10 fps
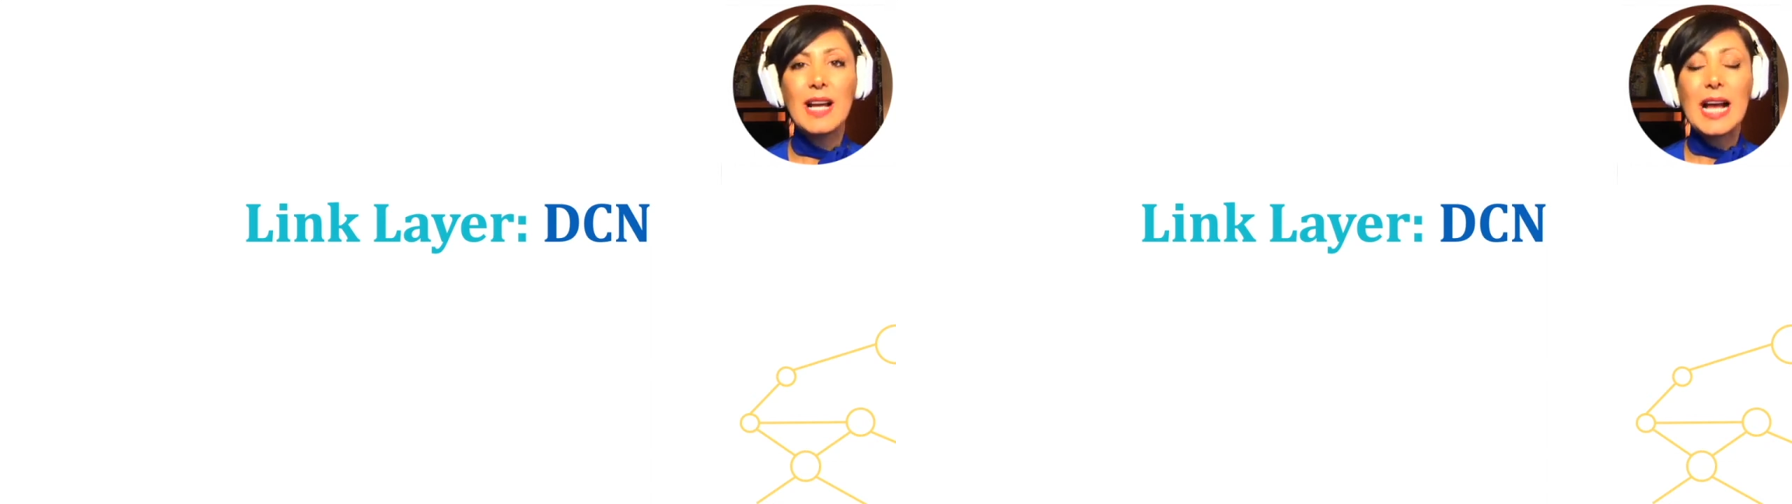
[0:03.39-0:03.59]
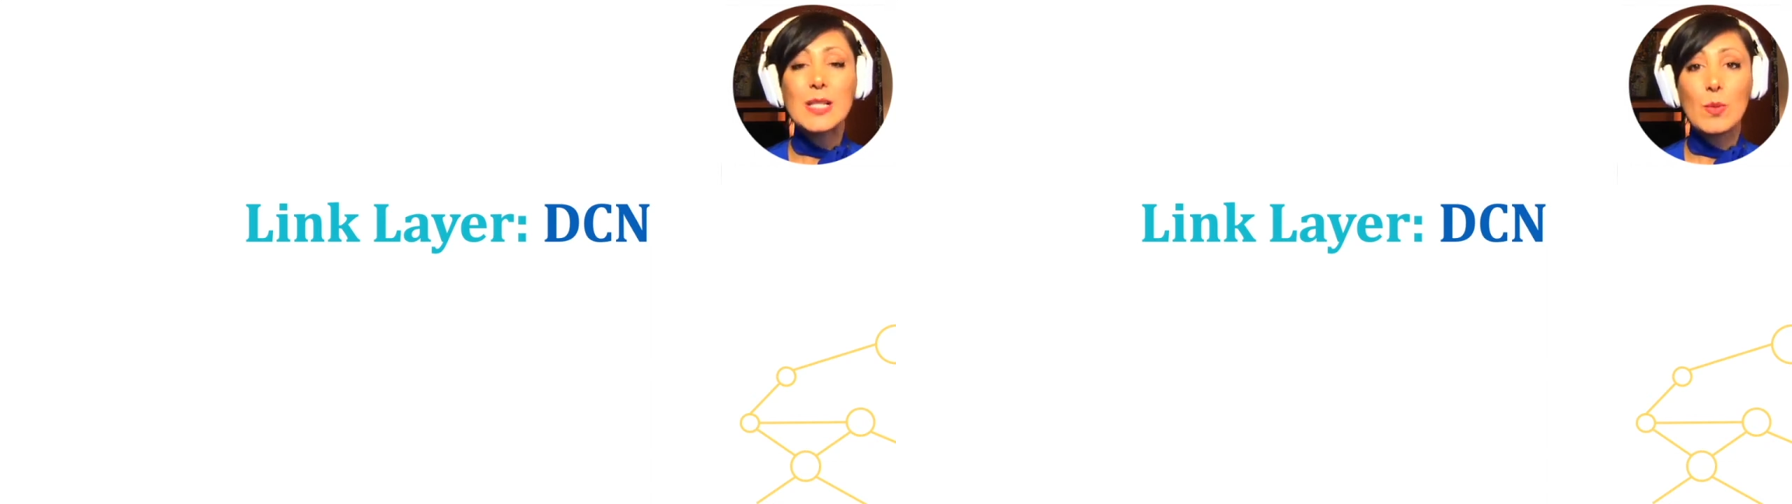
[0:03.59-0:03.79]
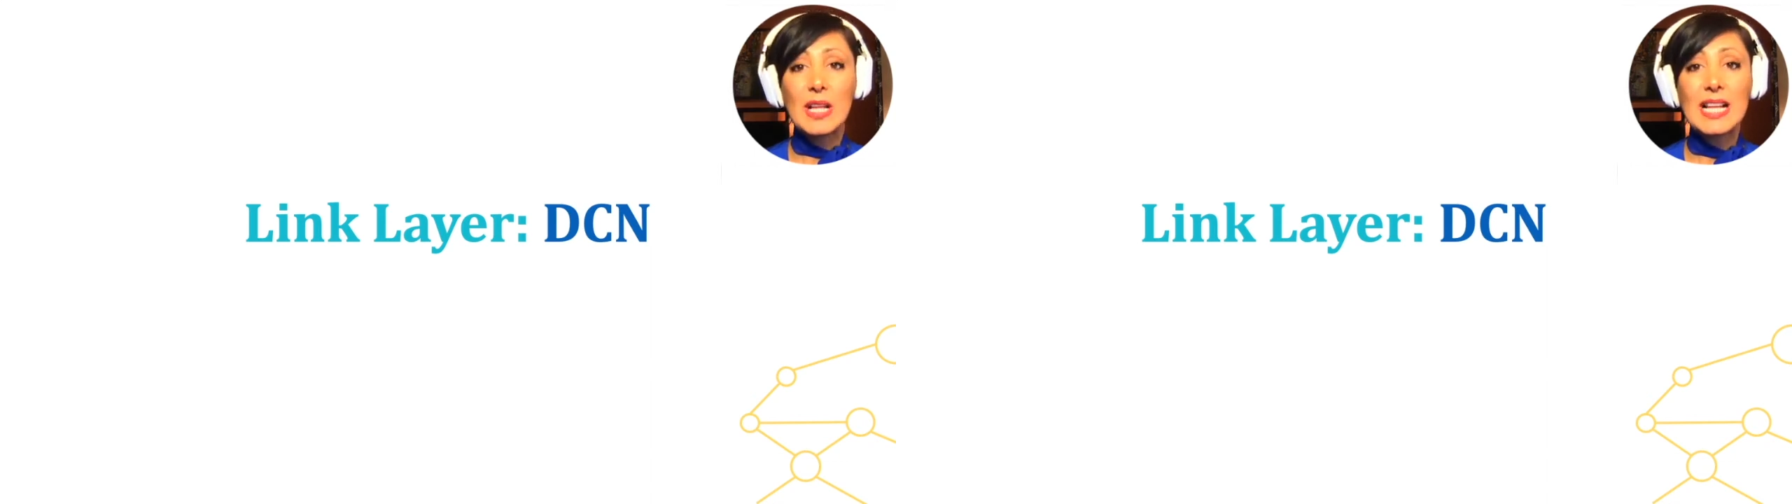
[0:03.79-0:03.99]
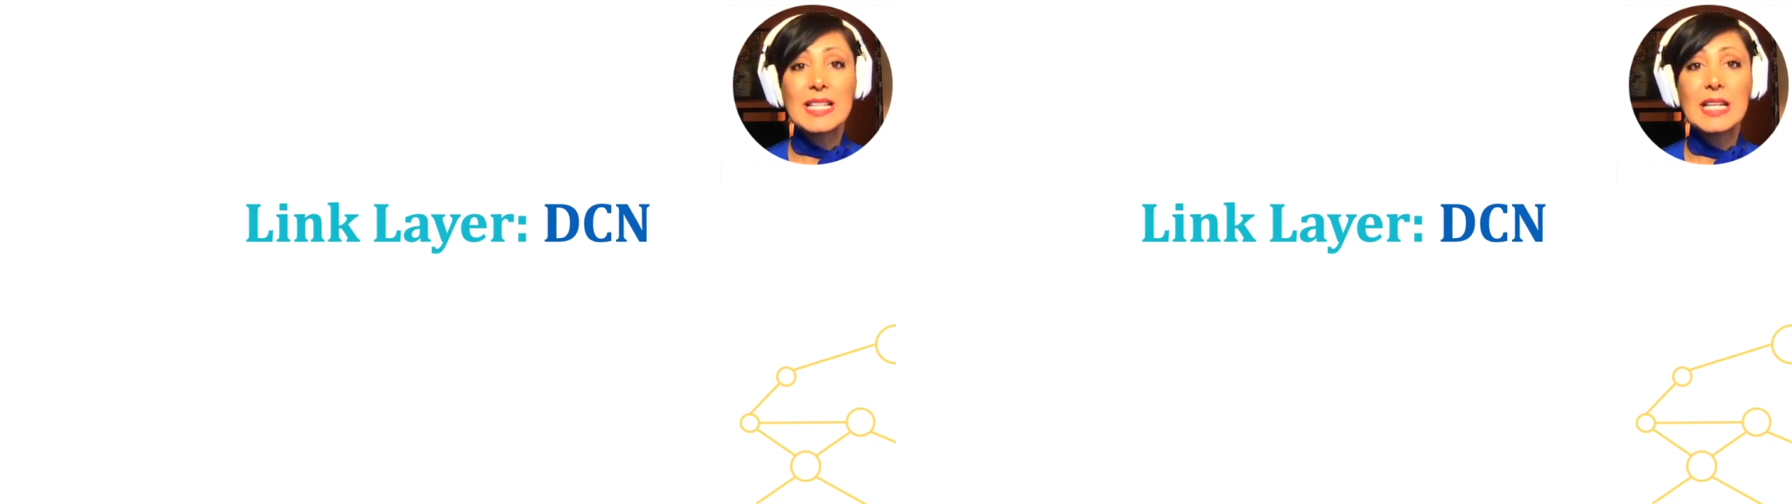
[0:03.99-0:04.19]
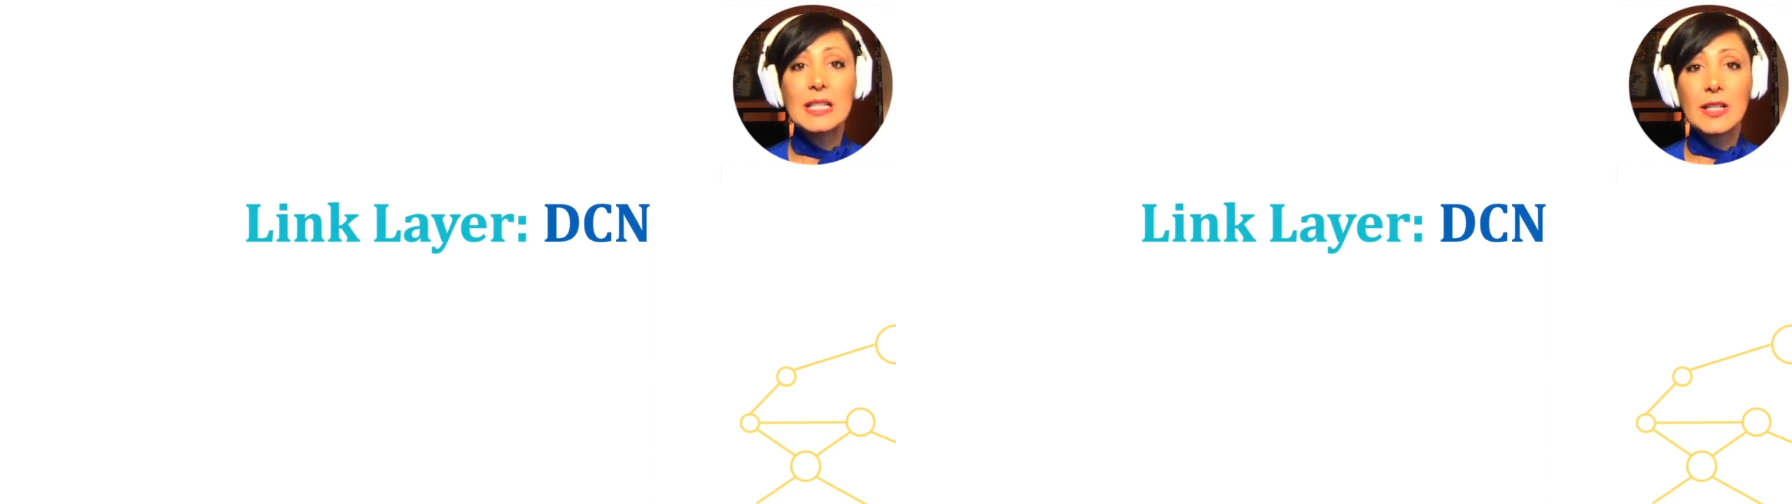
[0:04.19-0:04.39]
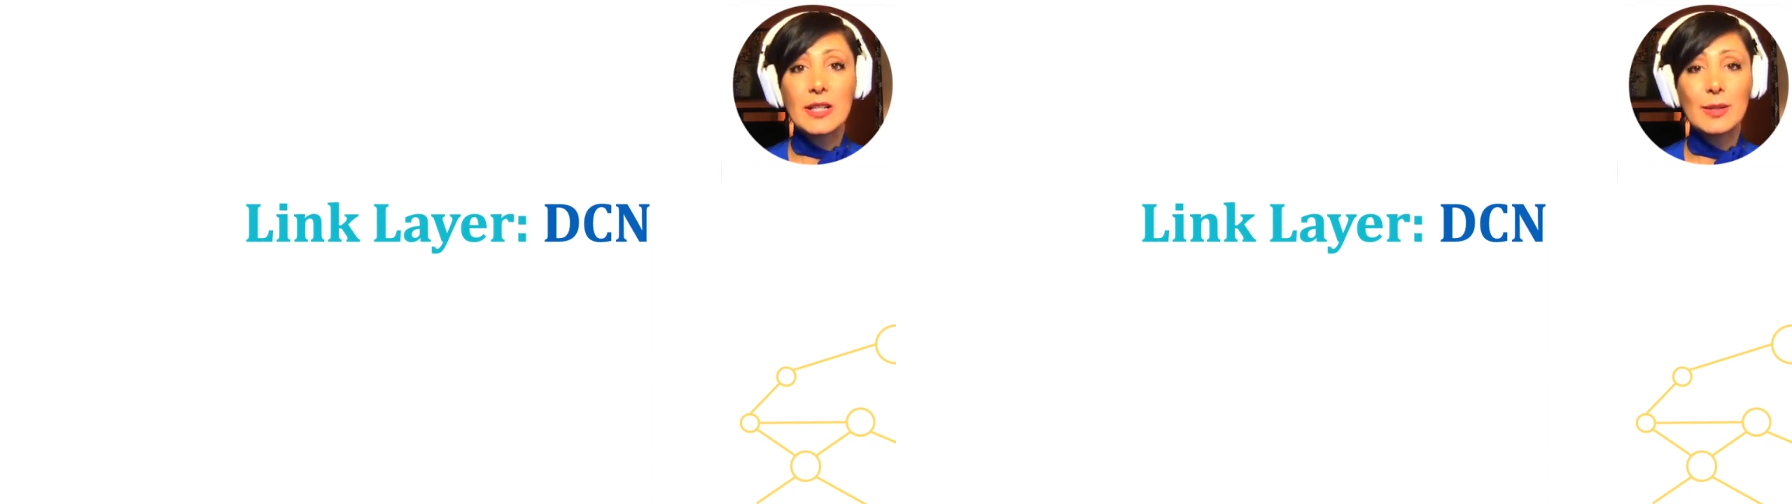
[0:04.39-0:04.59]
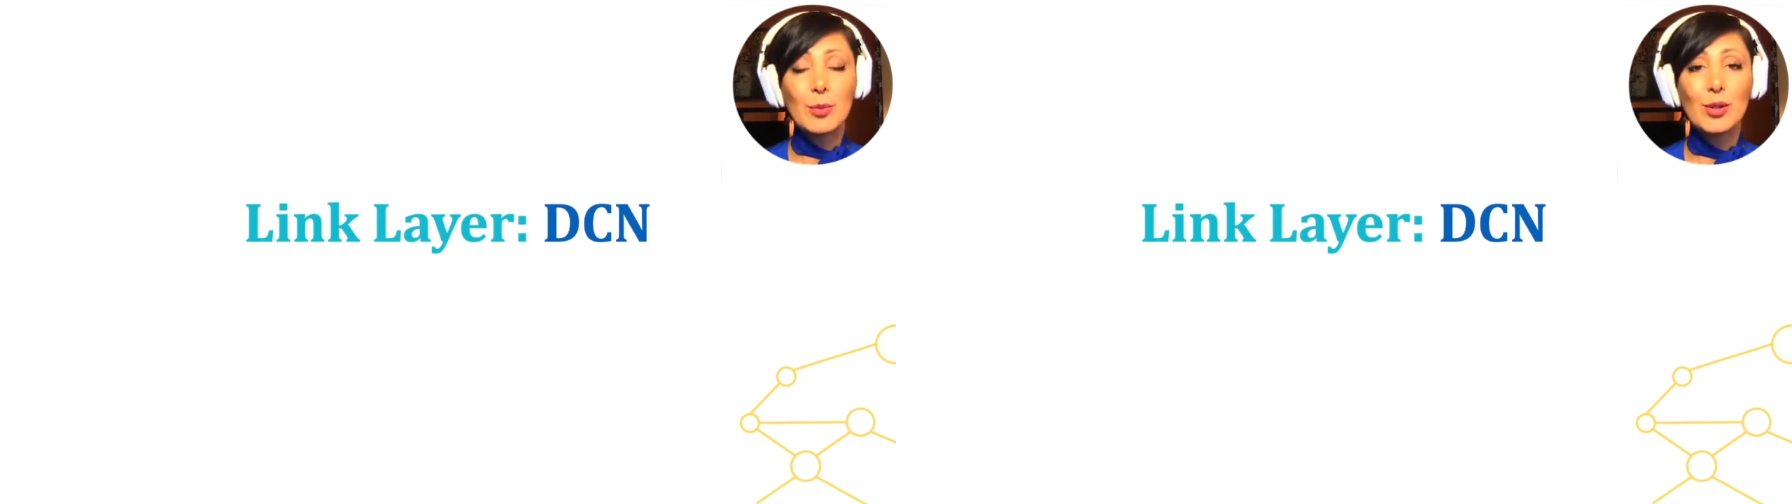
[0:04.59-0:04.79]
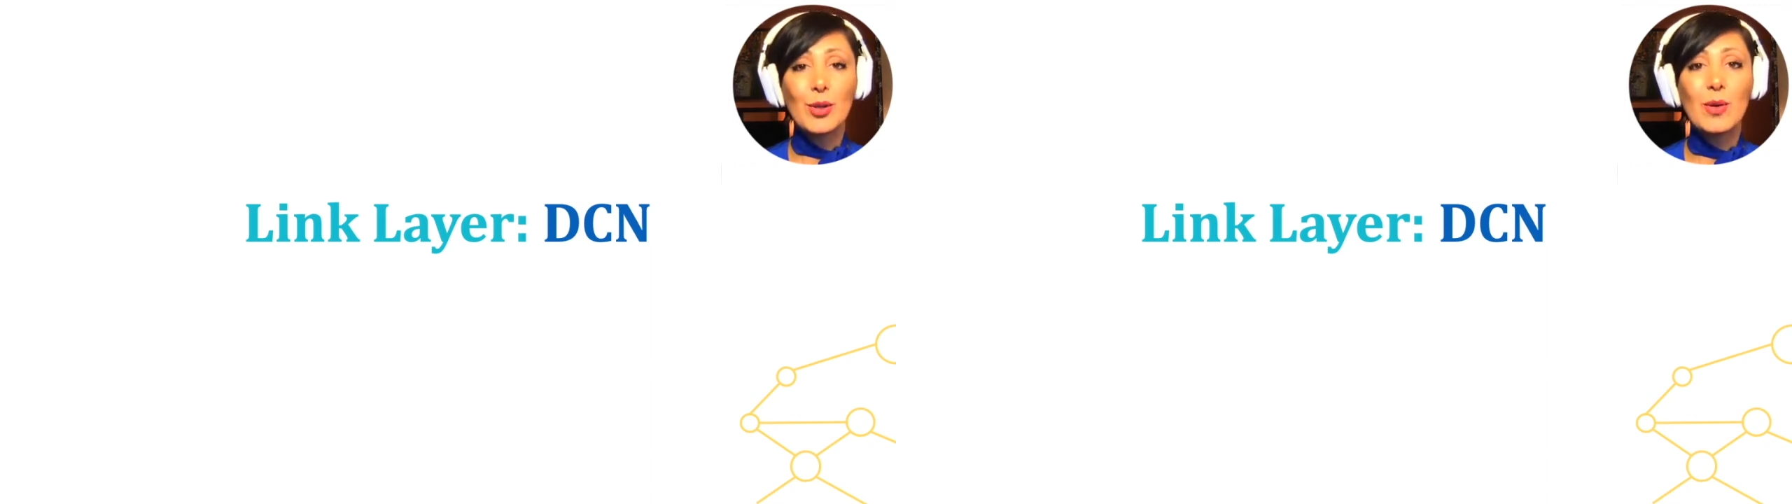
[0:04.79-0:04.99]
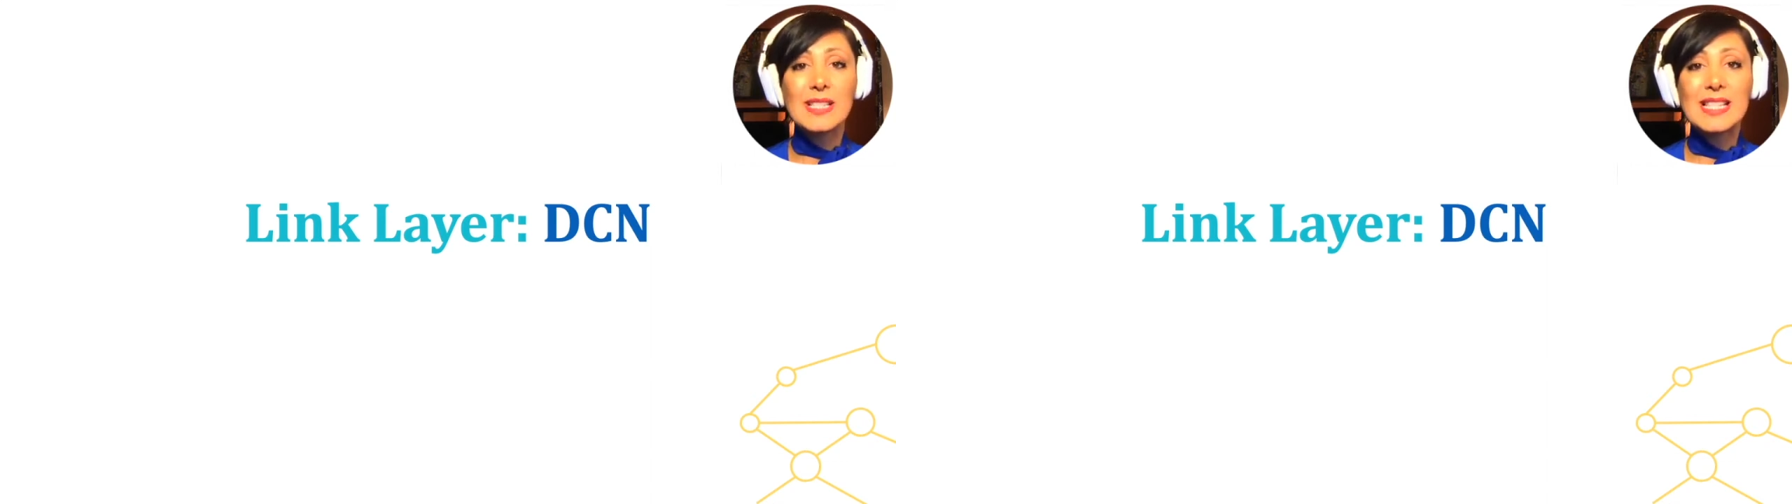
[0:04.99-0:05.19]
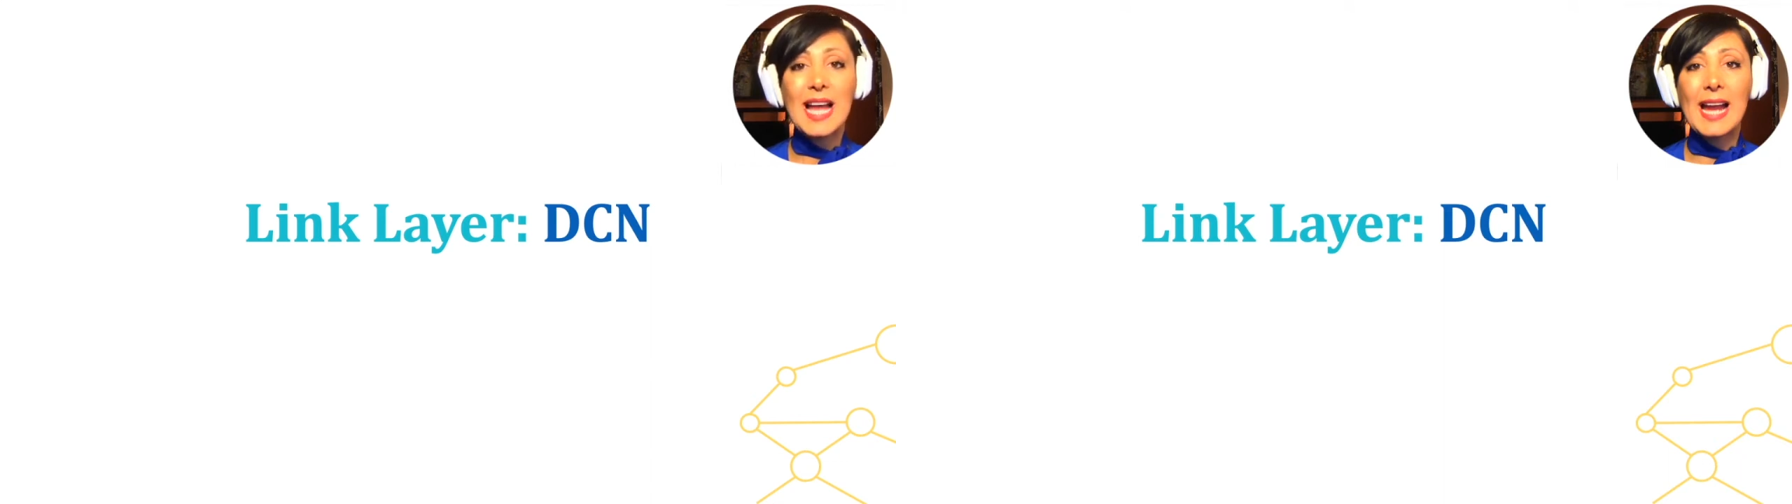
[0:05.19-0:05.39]
as well as the Internet Protocol
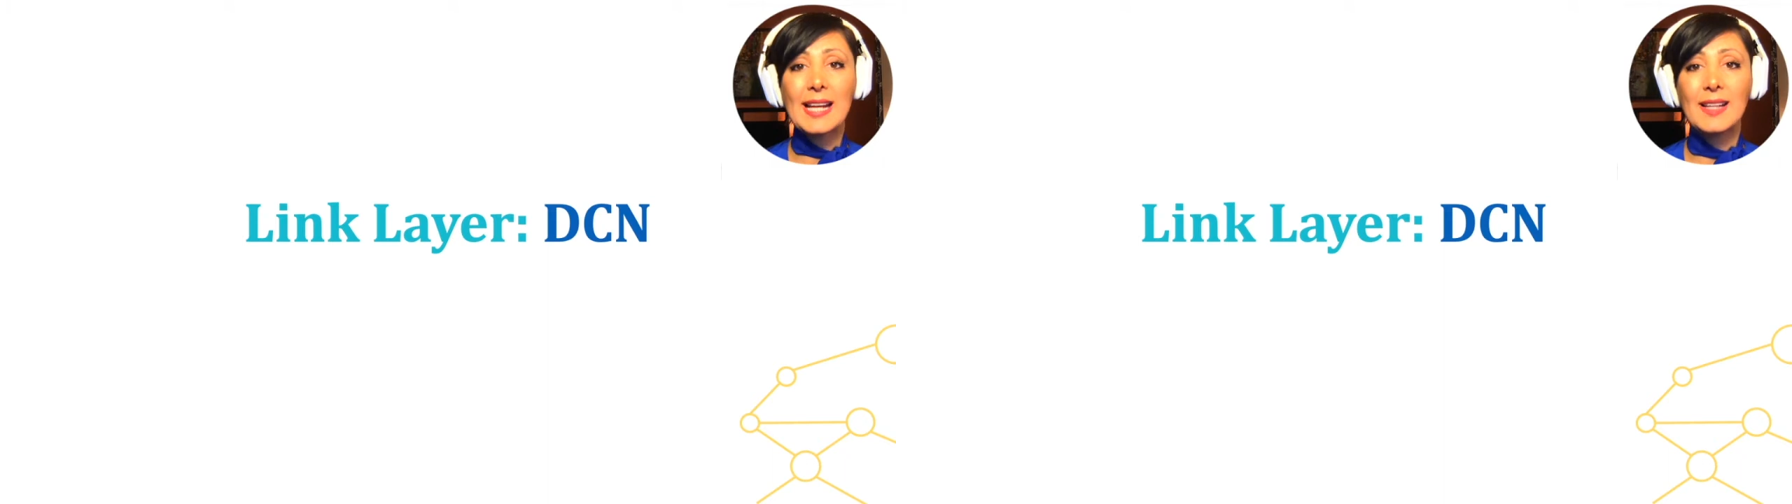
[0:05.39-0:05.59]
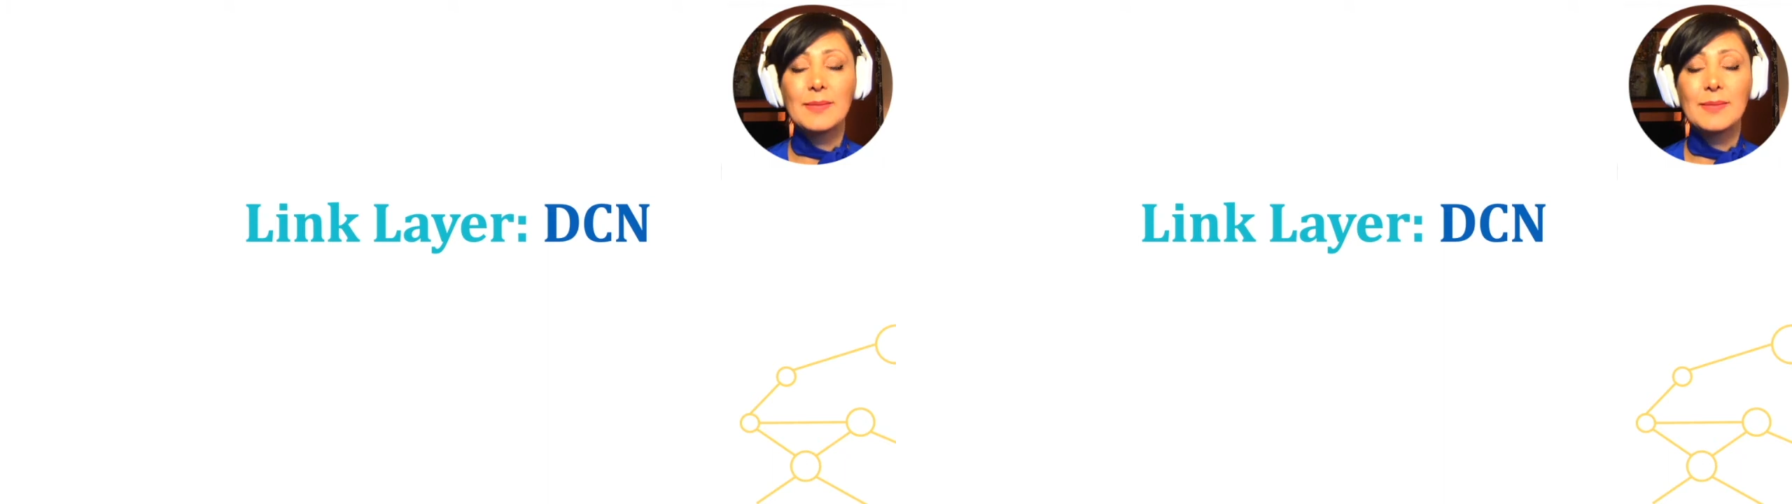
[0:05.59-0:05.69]
stack.